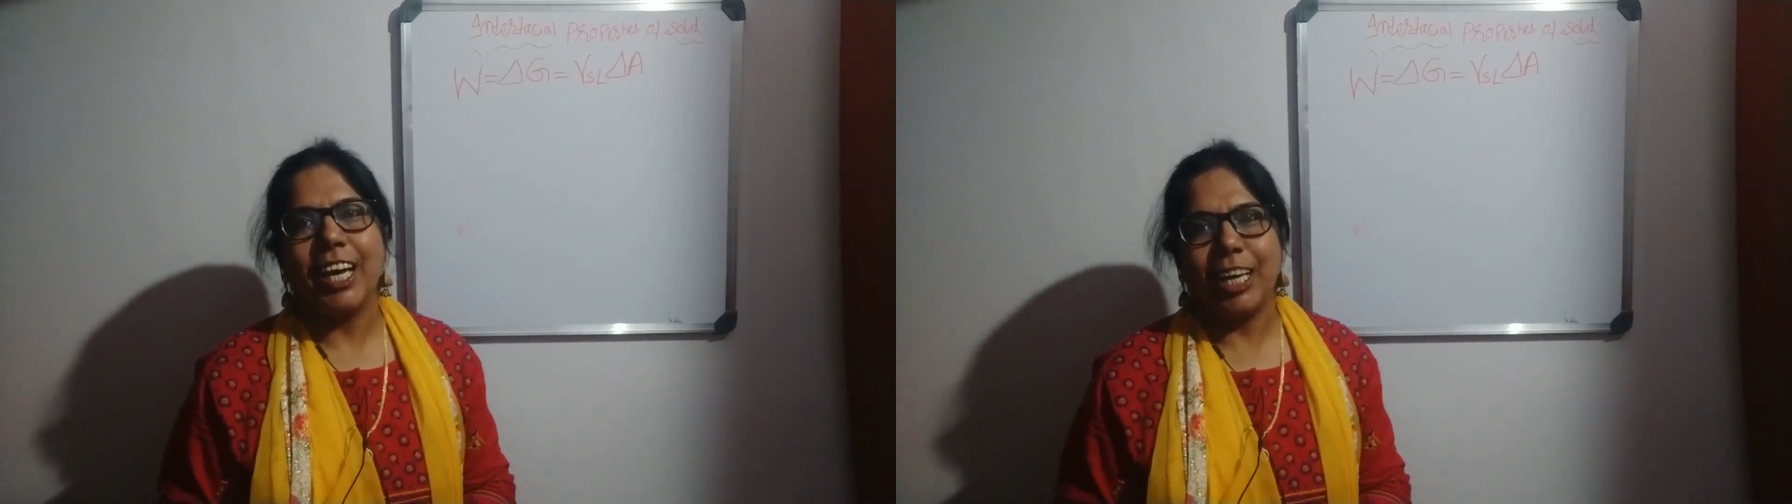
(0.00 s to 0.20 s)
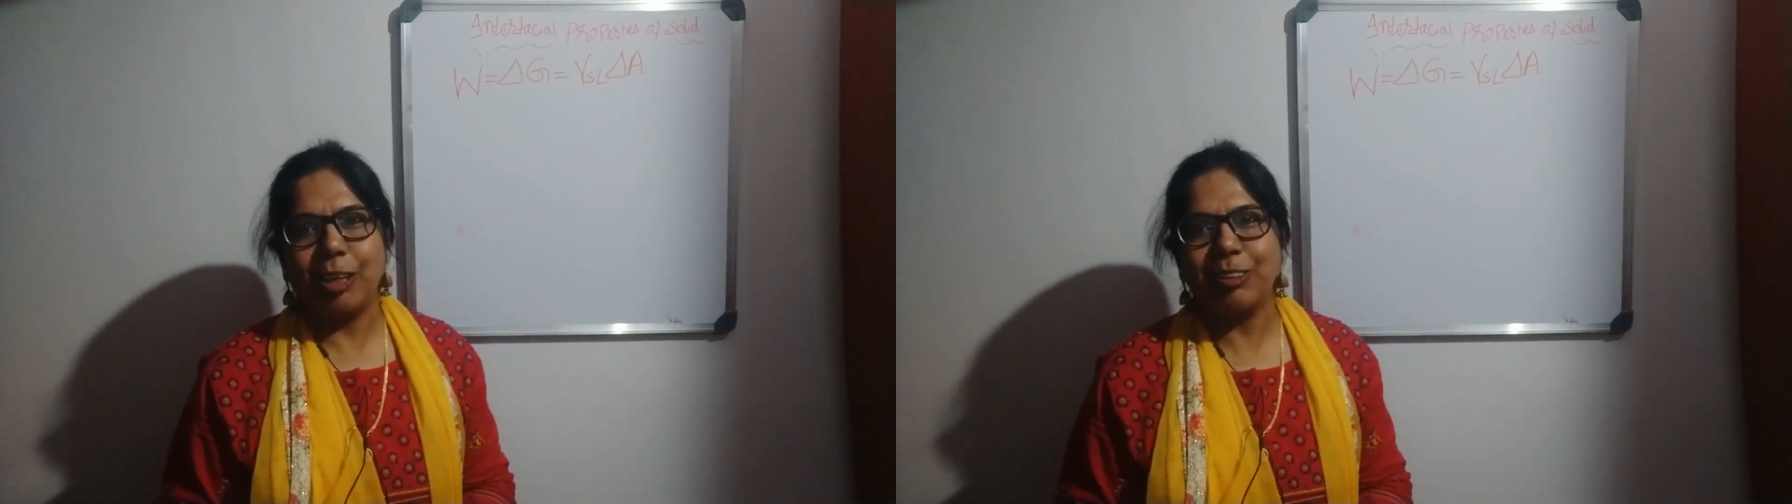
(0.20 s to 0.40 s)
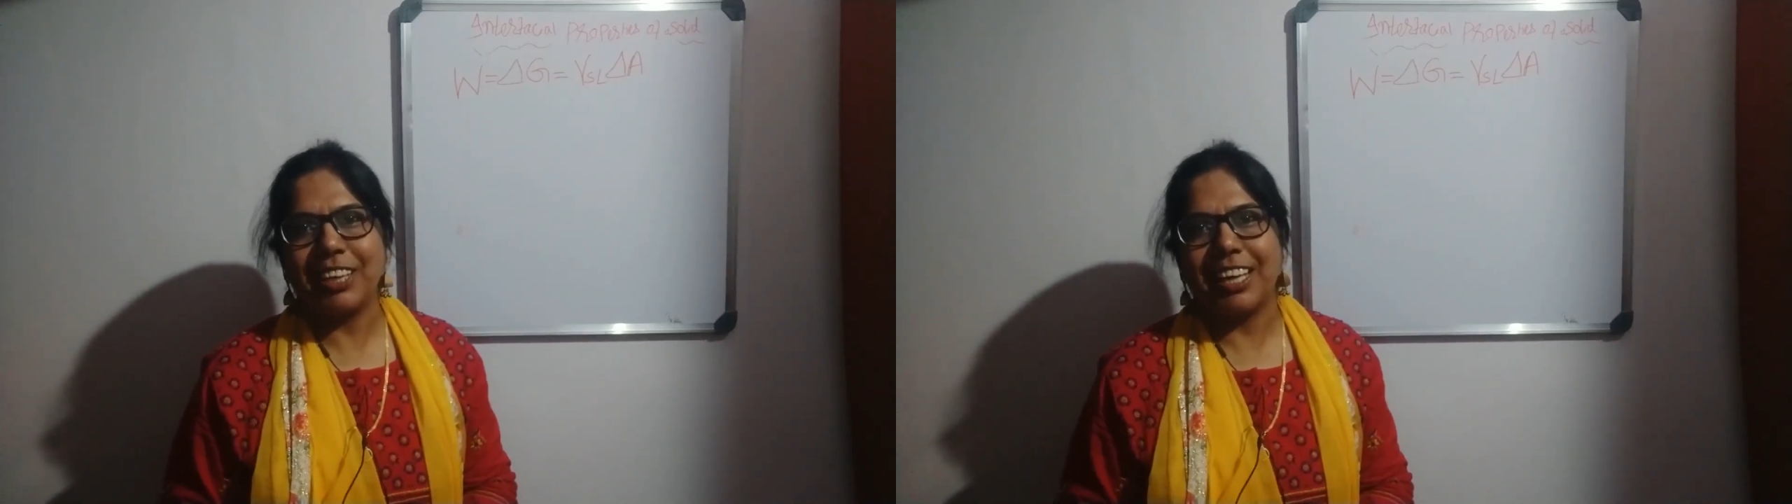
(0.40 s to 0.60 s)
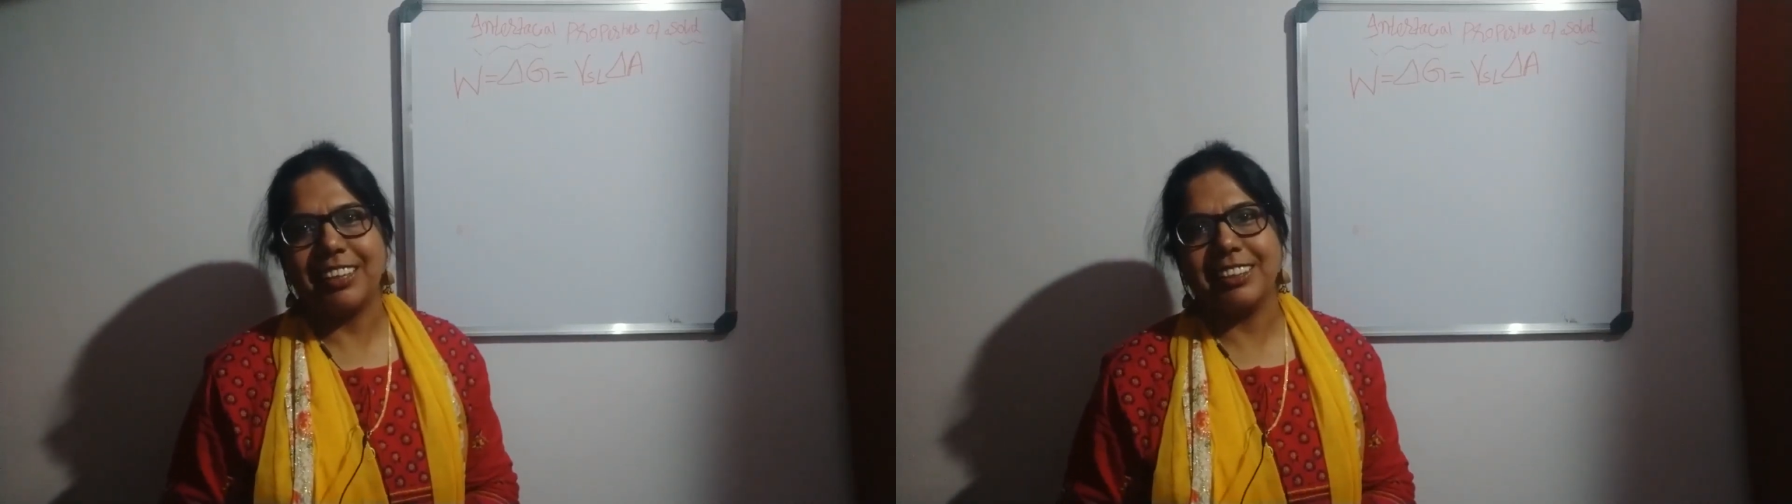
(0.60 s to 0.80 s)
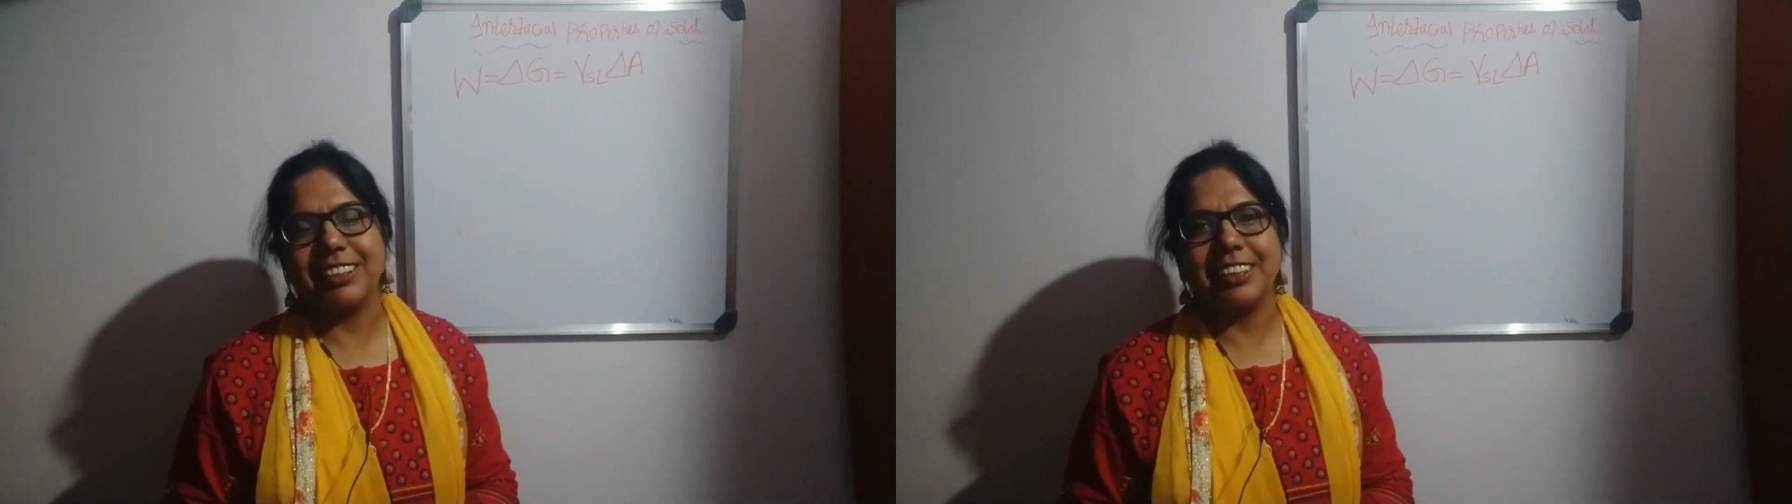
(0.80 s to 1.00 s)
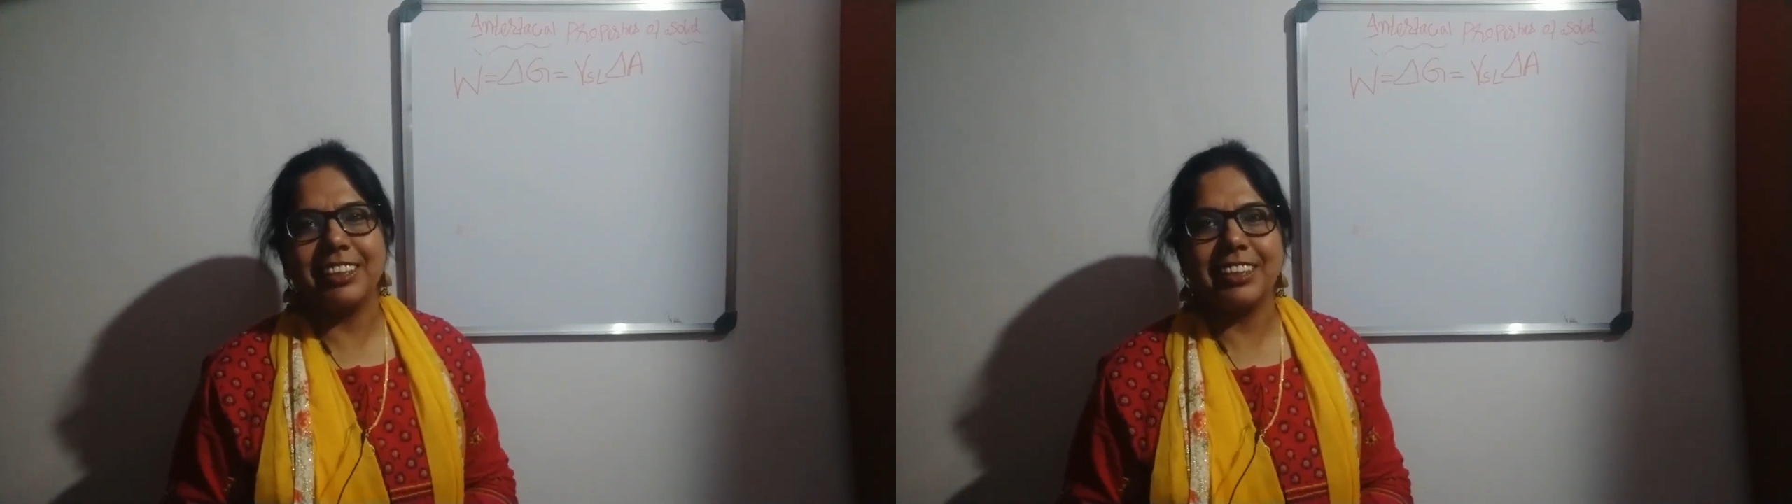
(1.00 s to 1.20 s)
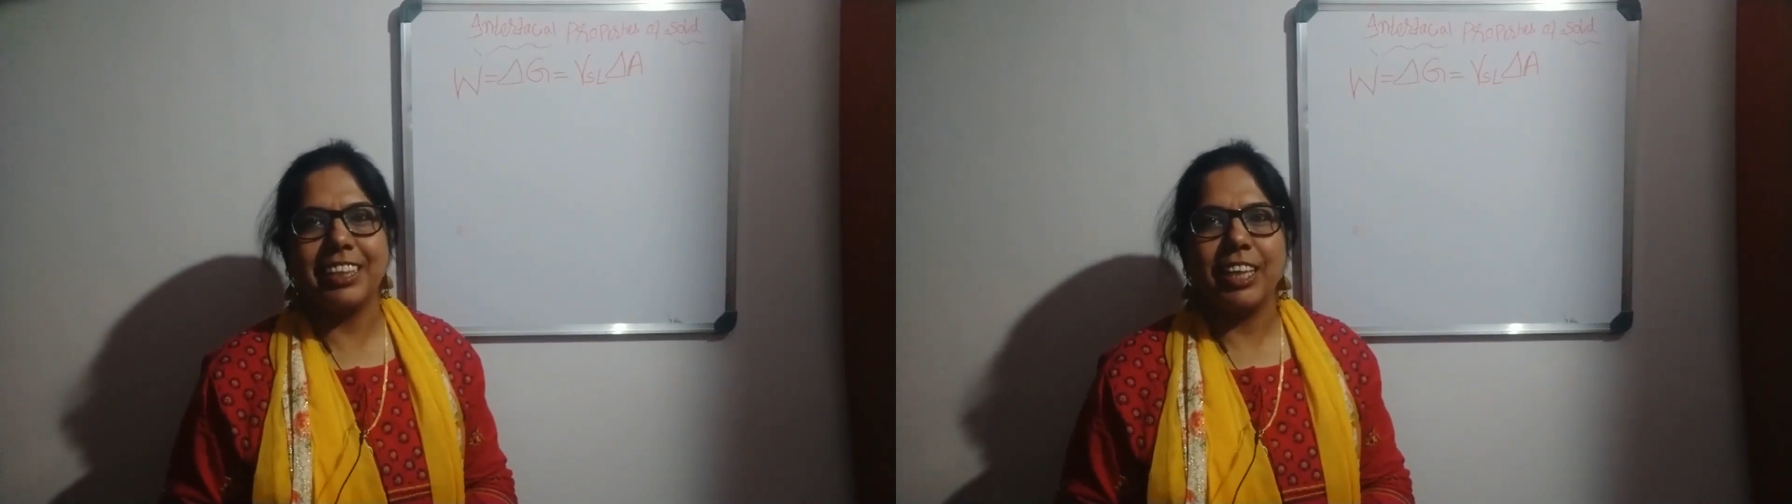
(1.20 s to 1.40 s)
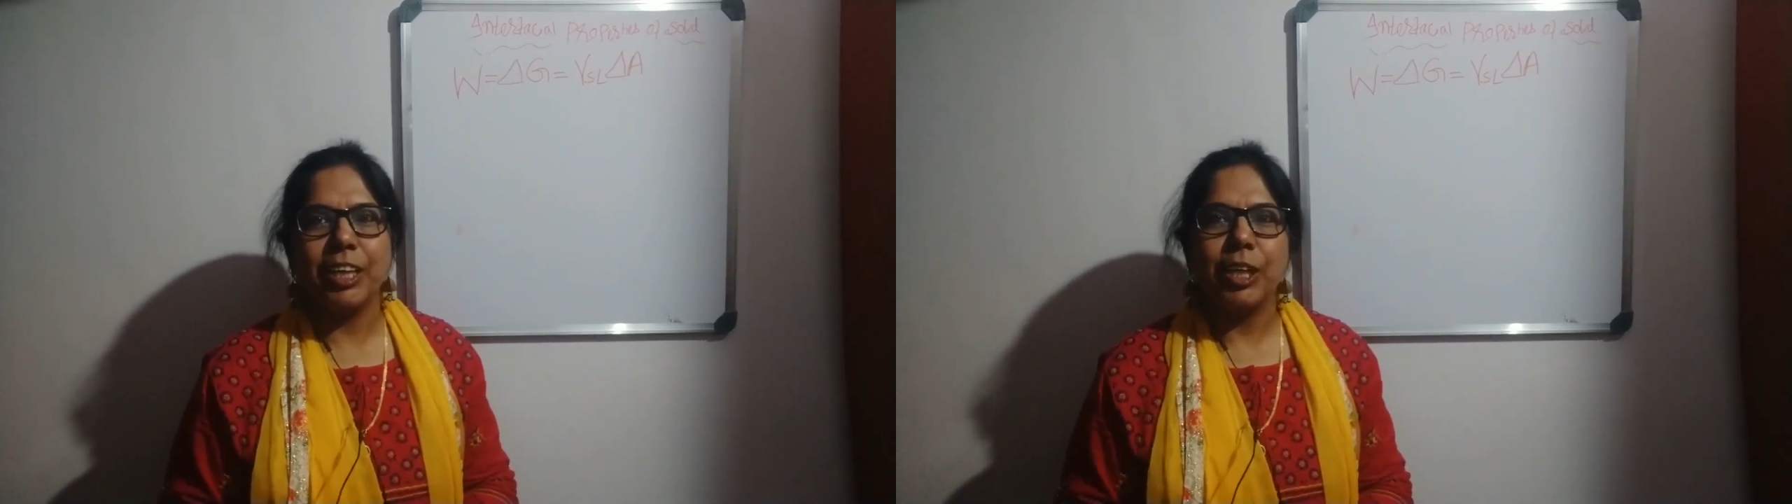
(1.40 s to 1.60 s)
Hello class.
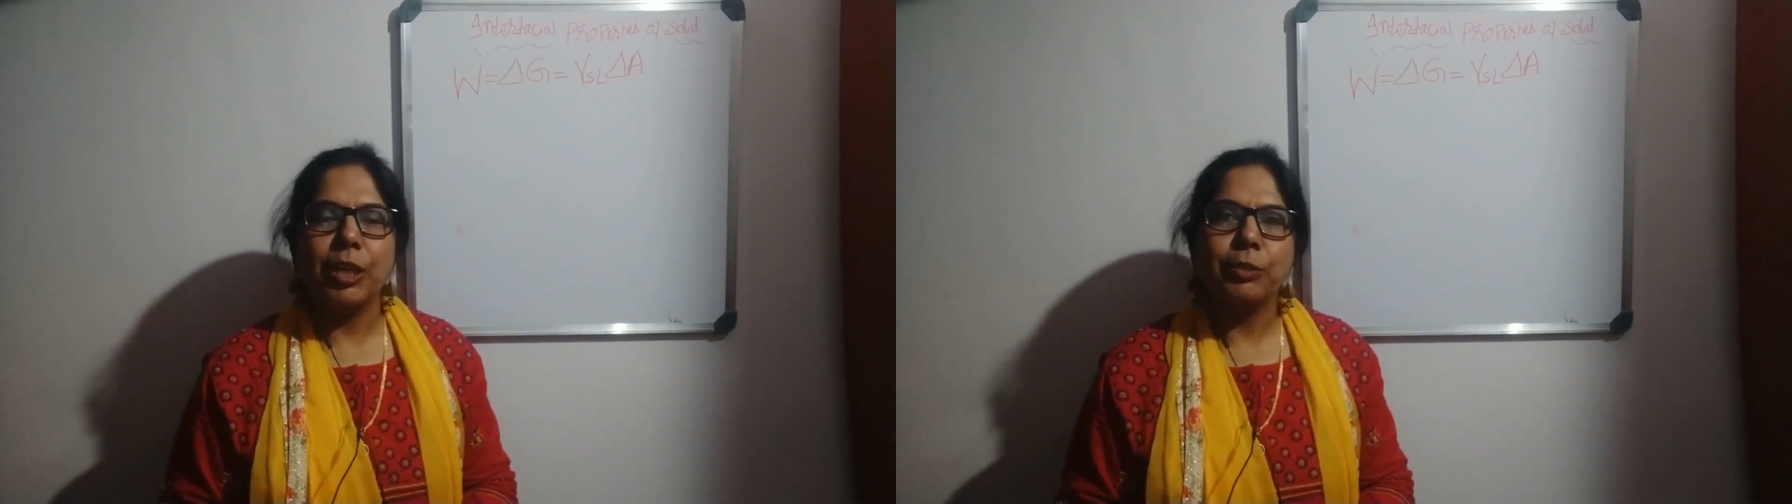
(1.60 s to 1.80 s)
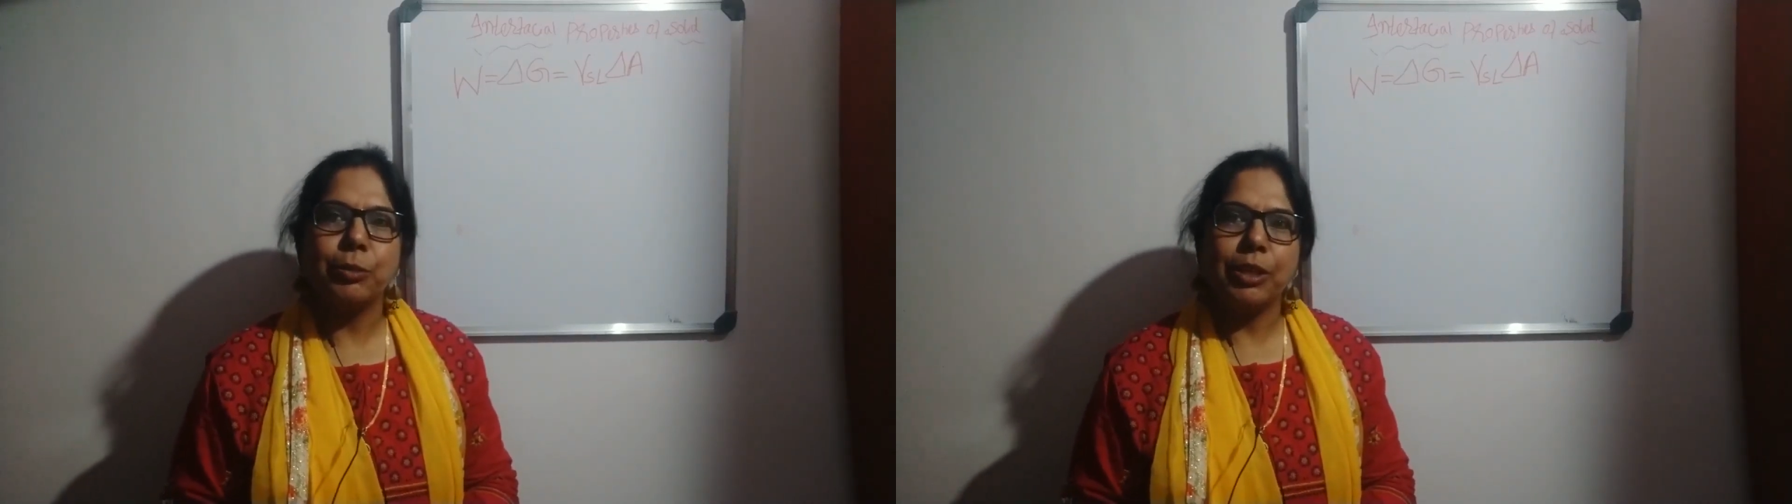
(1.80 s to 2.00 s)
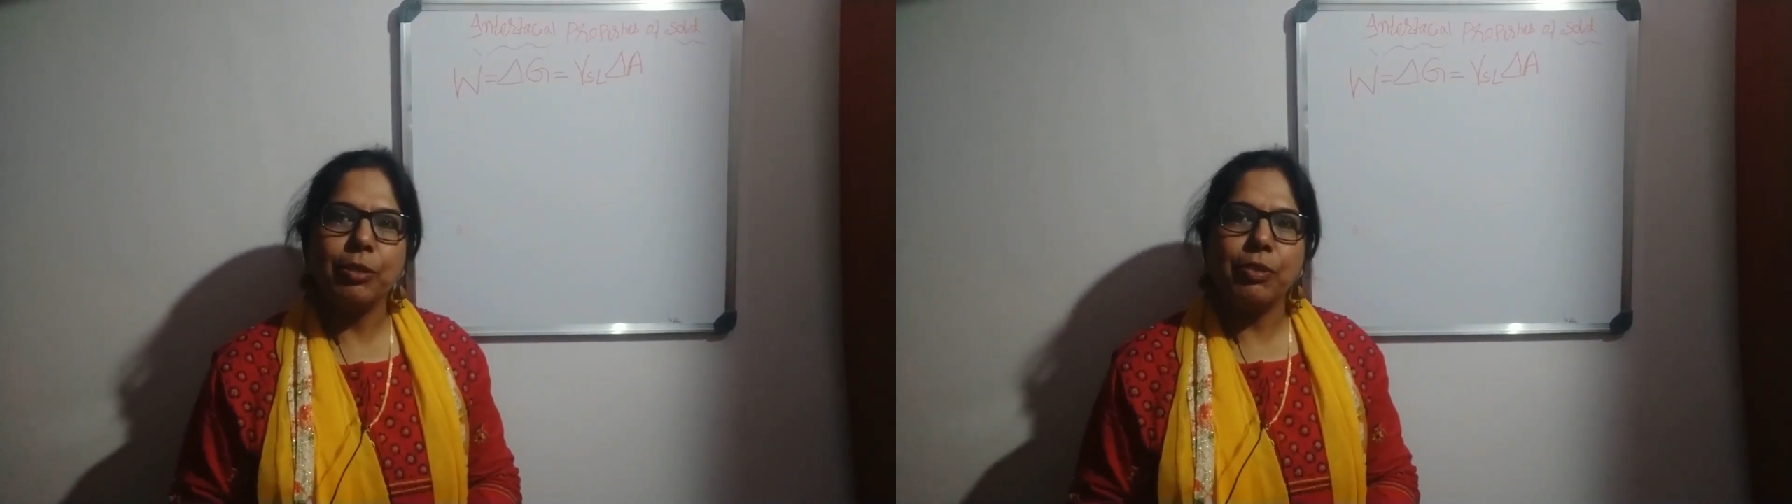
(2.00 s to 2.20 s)
Today